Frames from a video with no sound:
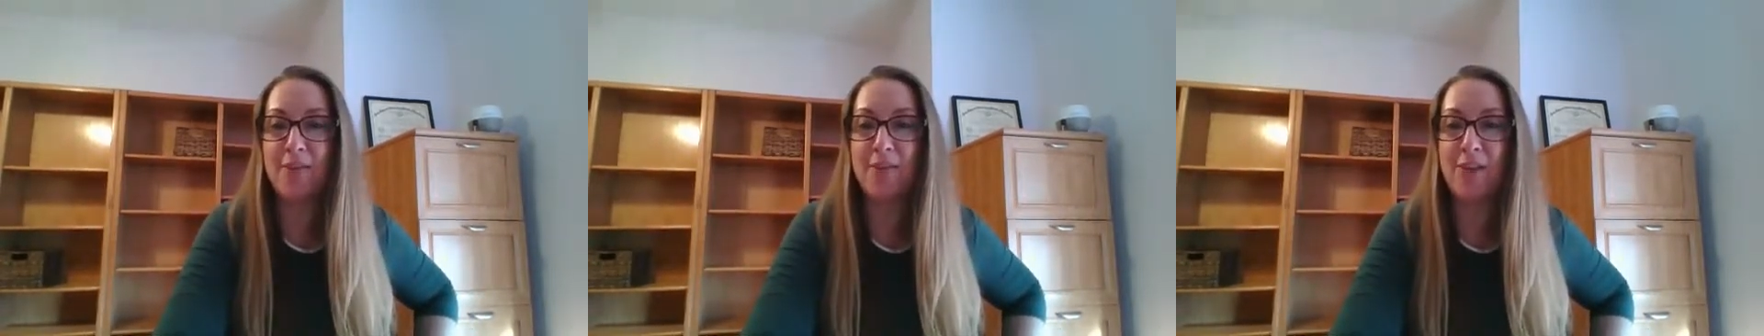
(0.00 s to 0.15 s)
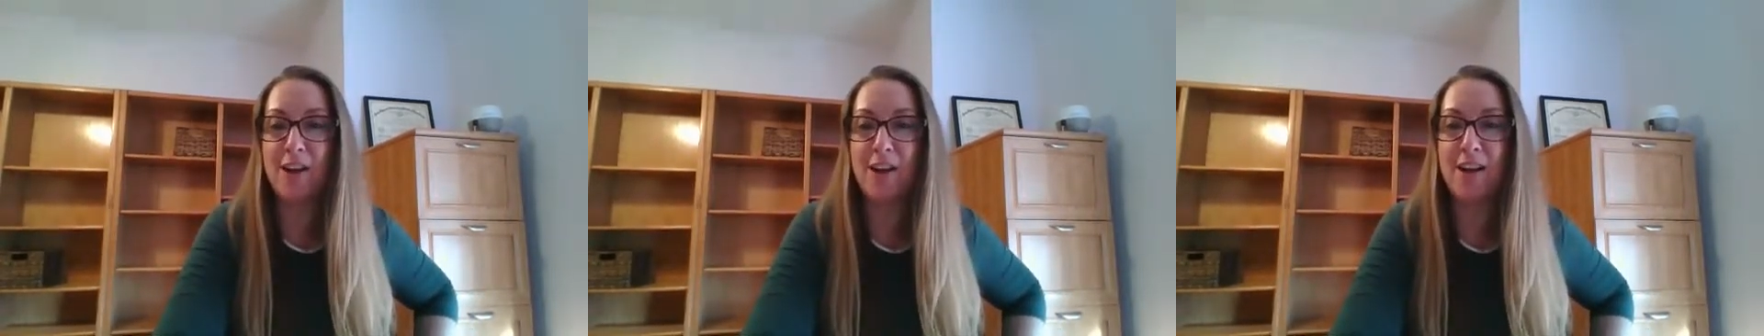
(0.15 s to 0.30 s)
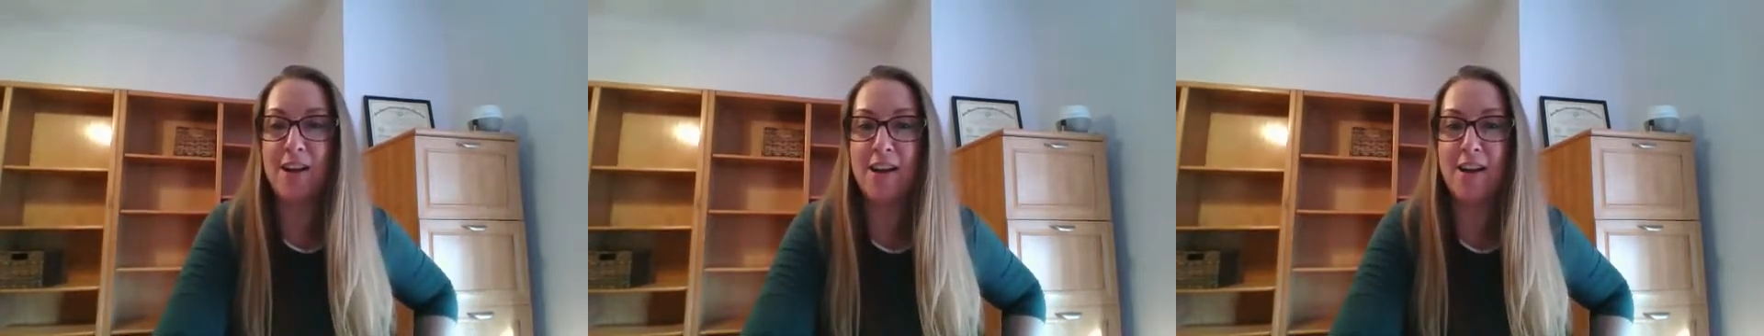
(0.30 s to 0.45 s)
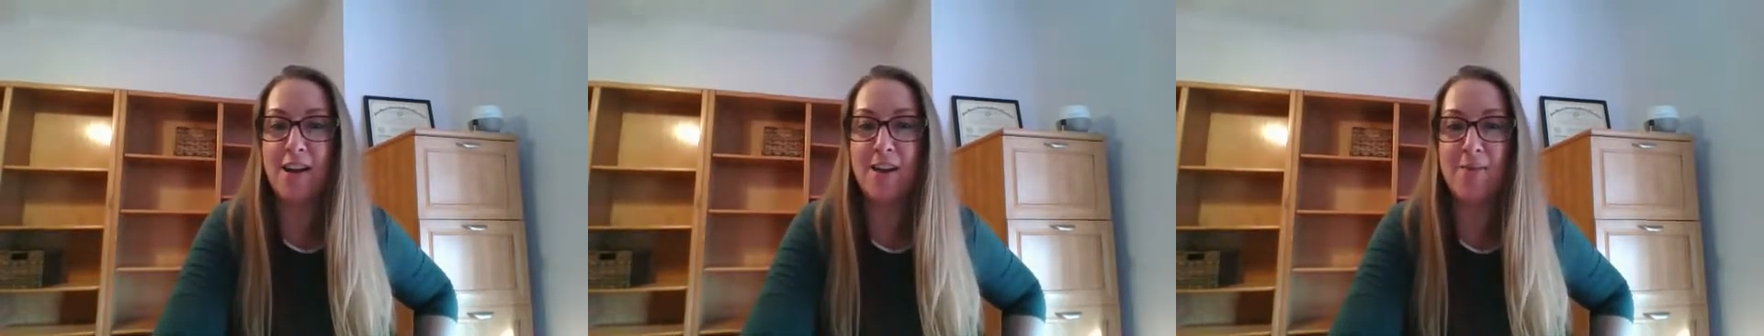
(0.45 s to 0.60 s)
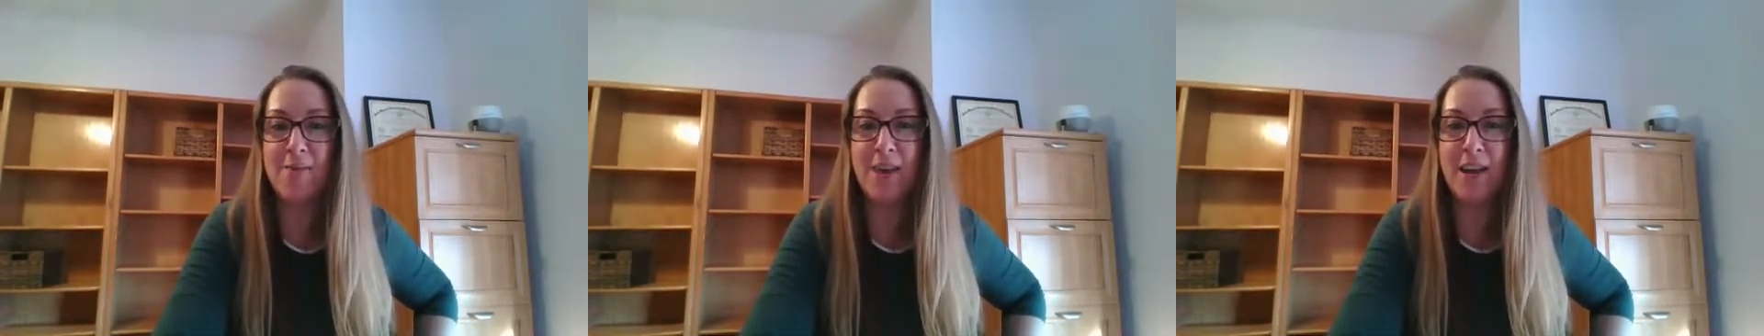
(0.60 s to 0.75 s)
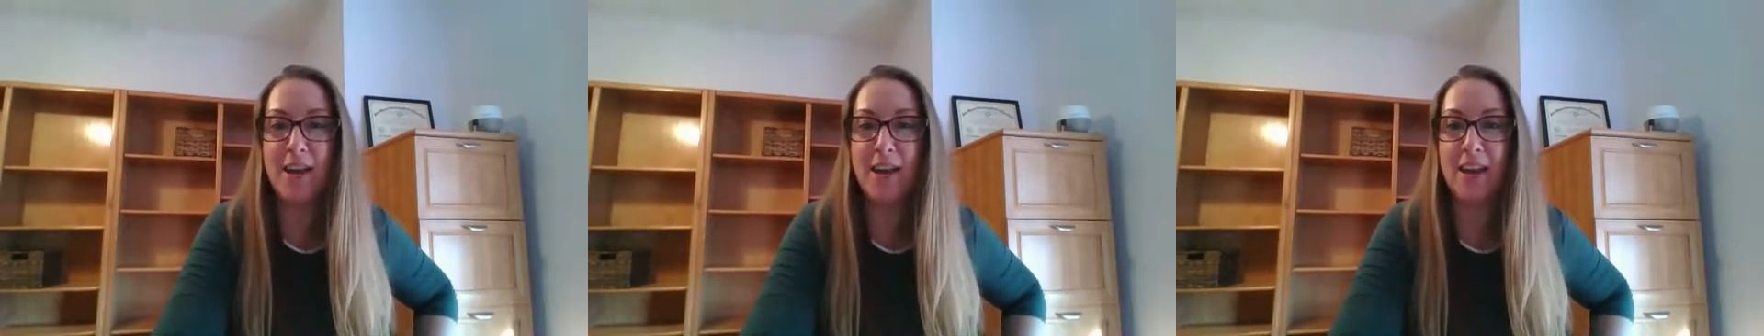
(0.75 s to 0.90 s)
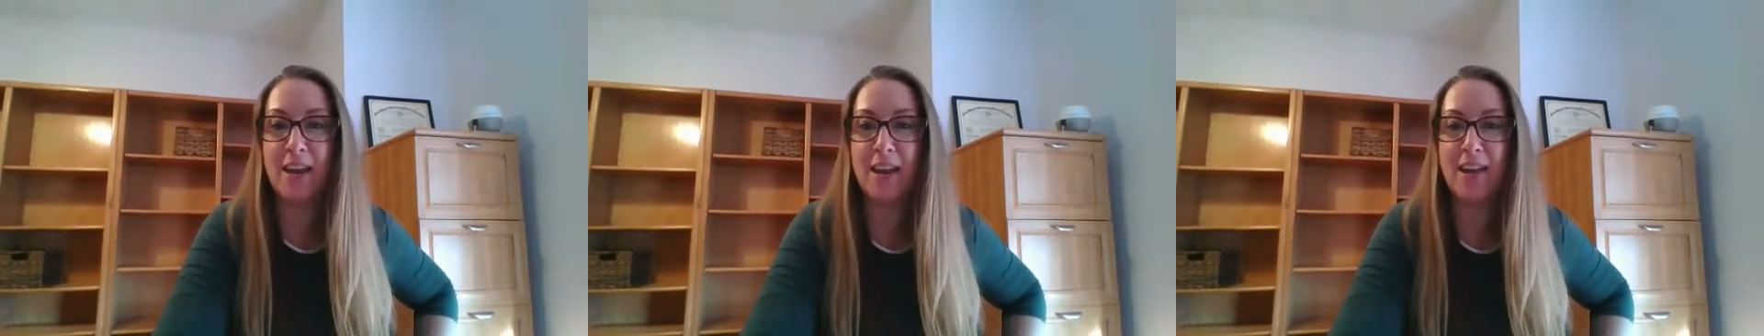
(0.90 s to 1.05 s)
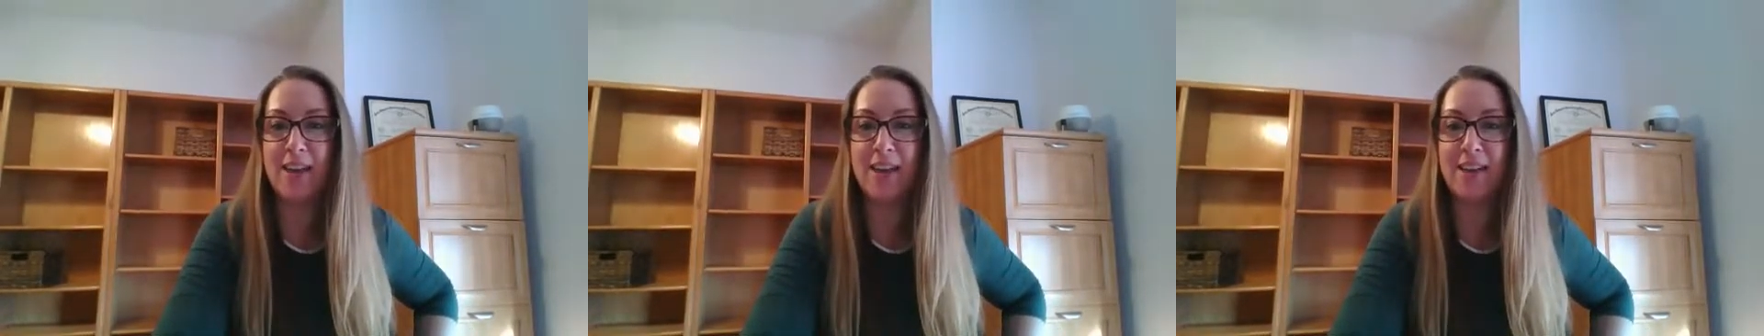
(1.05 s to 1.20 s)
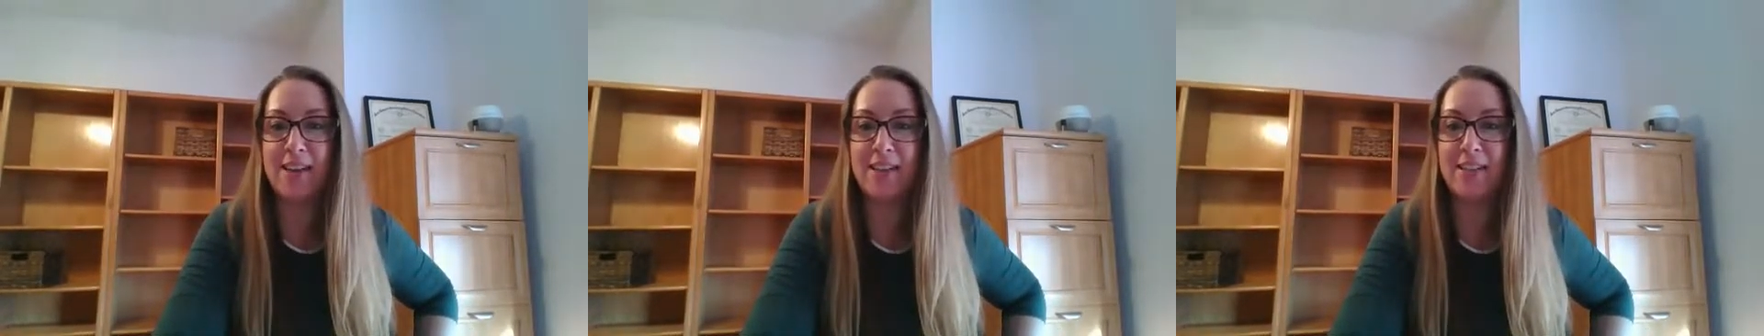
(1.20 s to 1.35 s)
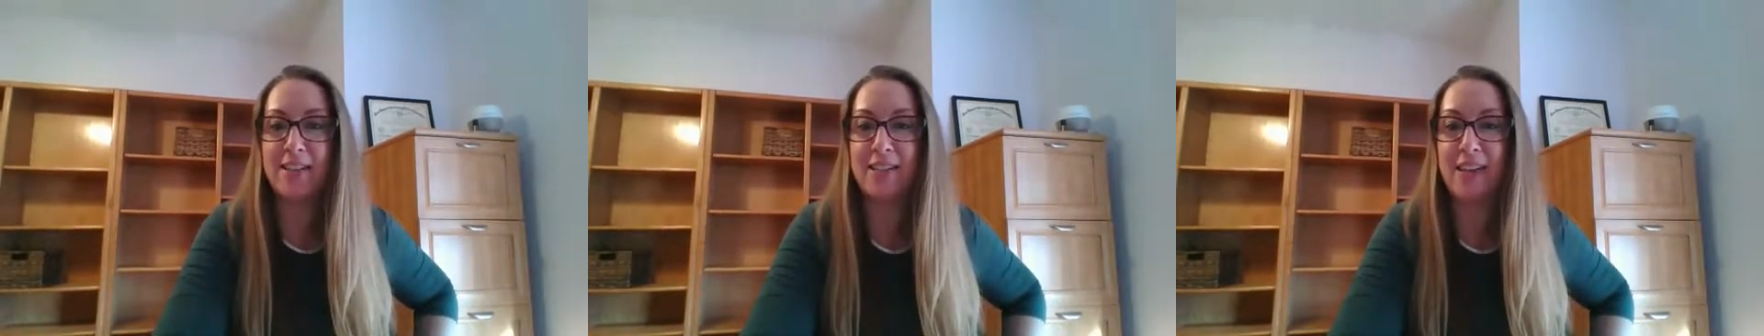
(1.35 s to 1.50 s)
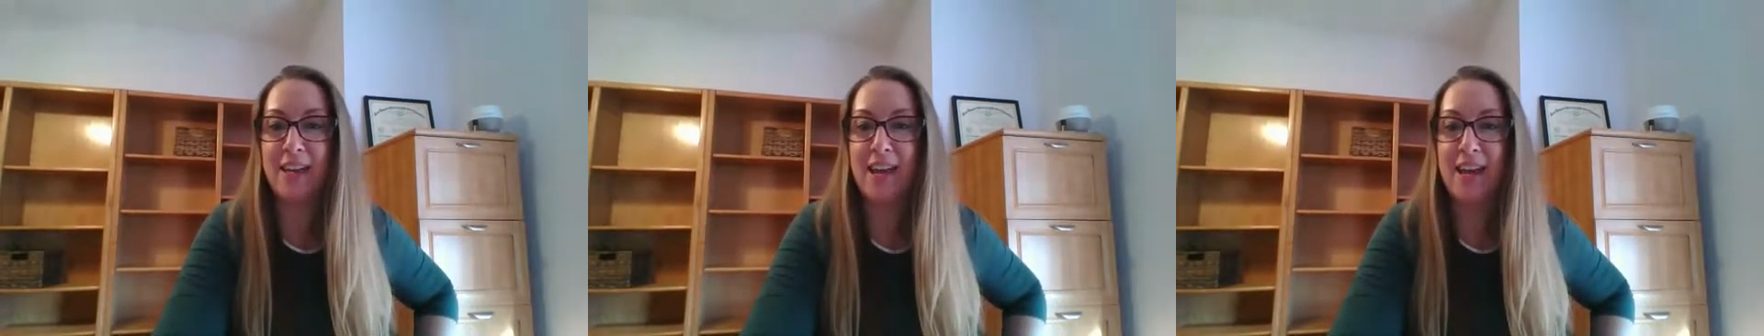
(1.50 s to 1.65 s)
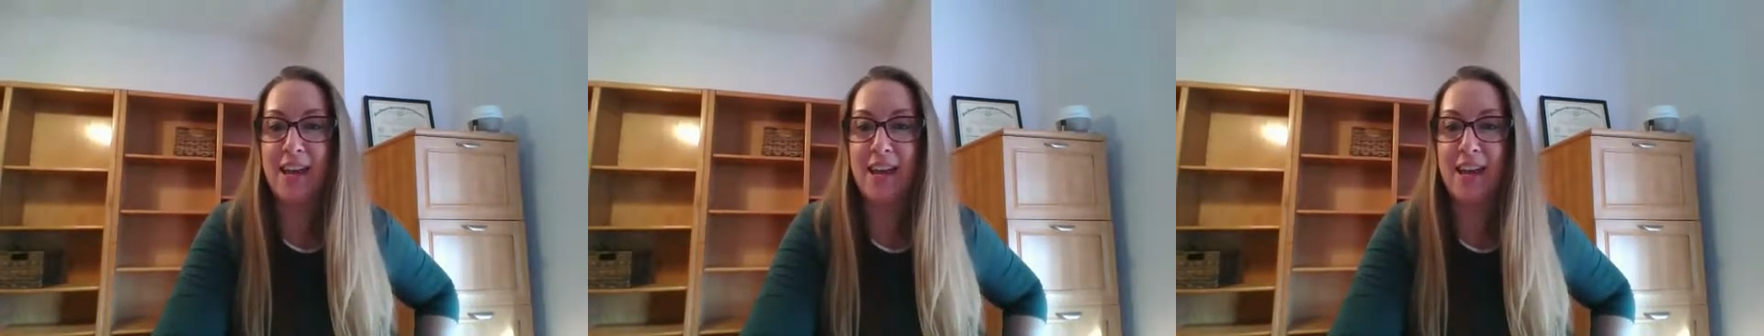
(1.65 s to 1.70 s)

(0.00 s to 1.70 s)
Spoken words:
from and